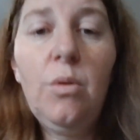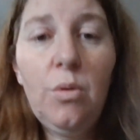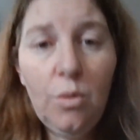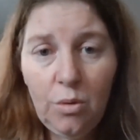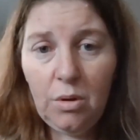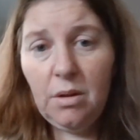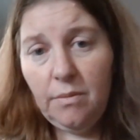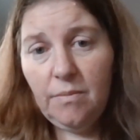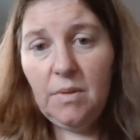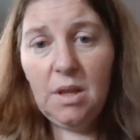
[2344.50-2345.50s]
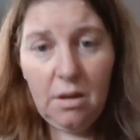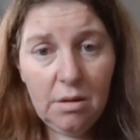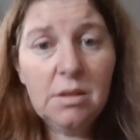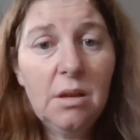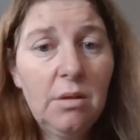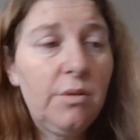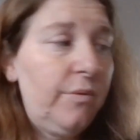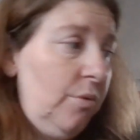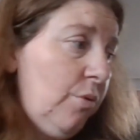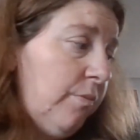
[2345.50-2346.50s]
Haul. There is a lot
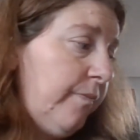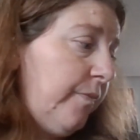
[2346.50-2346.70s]
of haul.